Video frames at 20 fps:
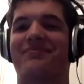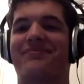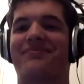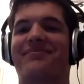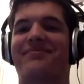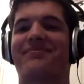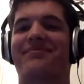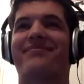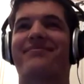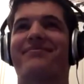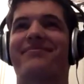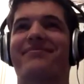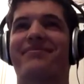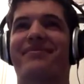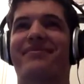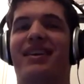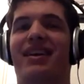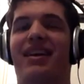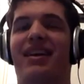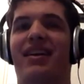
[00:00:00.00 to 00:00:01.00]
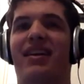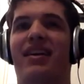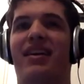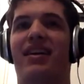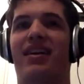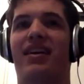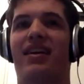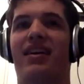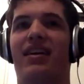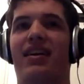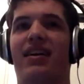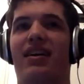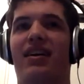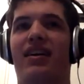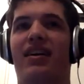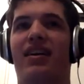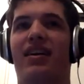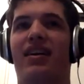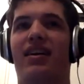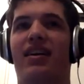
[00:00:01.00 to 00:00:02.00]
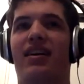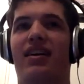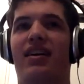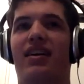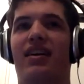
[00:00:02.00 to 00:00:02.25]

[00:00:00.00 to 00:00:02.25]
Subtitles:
No one is speaking in this clip.